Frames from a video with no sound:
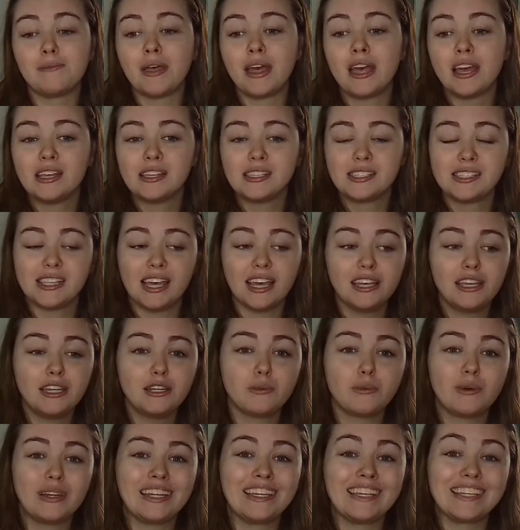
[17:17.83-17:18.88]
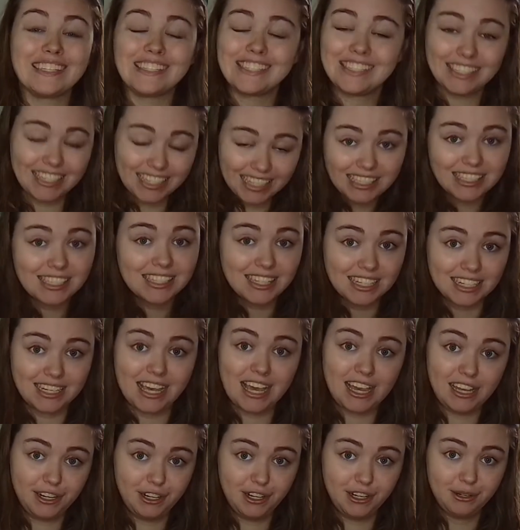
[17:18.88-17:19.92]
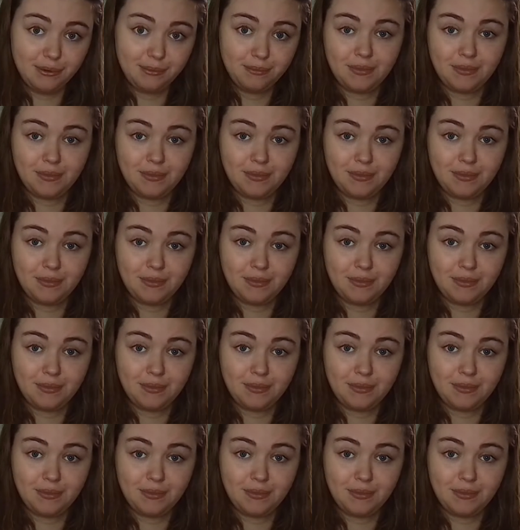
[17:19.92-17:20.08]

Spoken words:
Second, when he sees the dagger.